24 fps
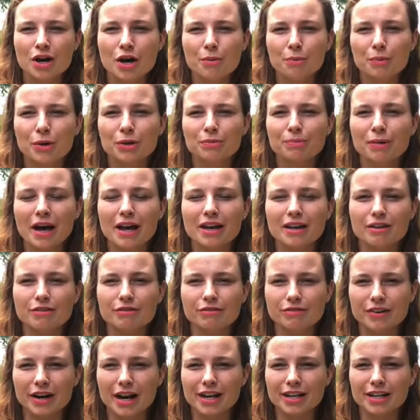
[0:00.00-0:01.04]
but by
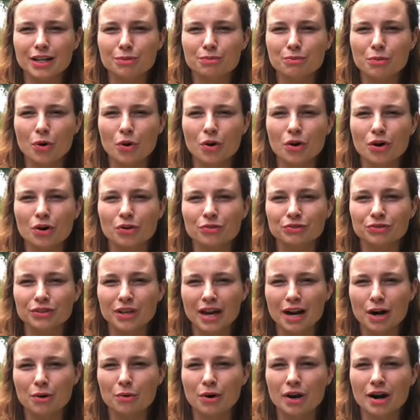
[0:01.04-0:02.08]
inviting more of
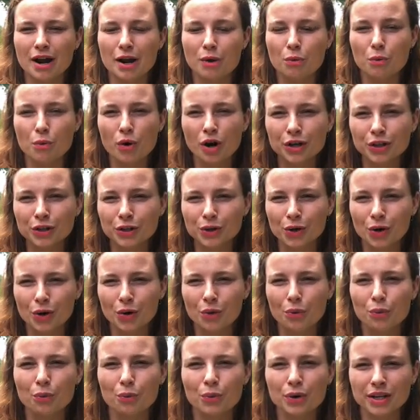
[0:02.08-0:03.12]
there where I want to
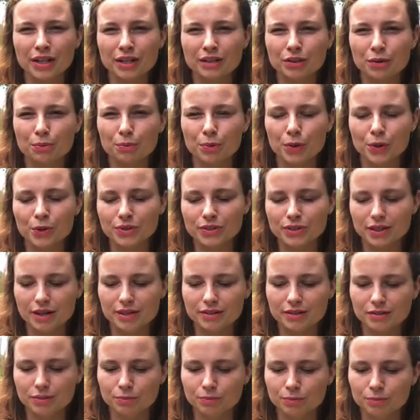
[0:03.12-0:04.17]
go within the
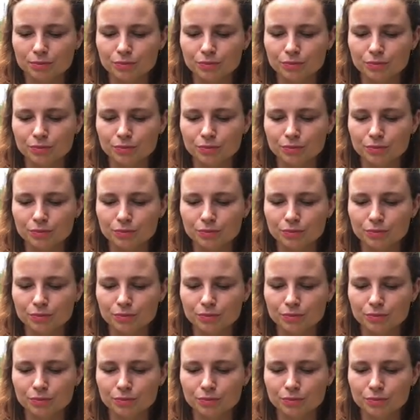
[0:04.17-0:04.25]
process.